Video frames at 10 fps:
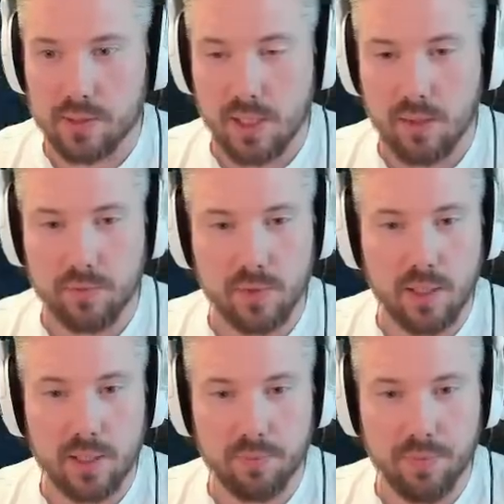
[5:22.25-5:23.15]
I love the art
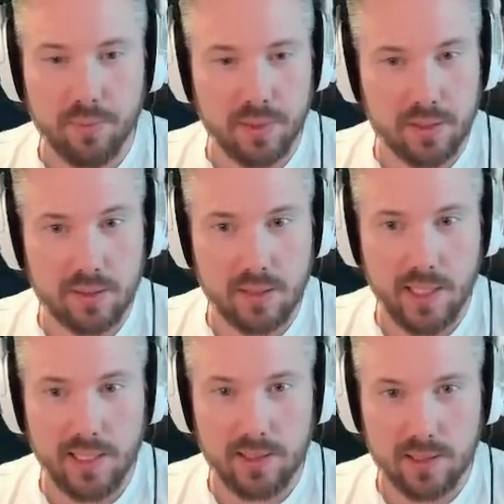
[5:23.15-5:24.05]
department
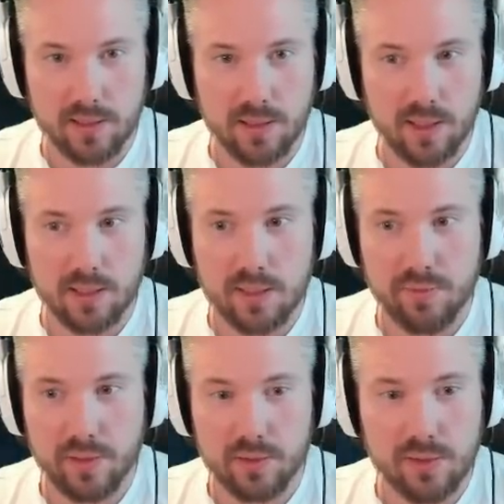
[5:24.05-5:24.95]
nailed it again. This thing
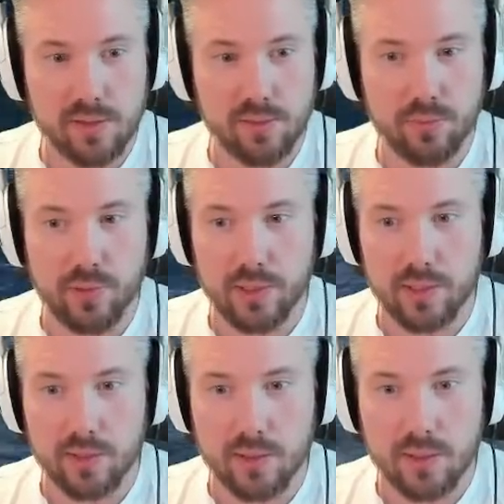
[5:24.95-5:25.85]
looks really good.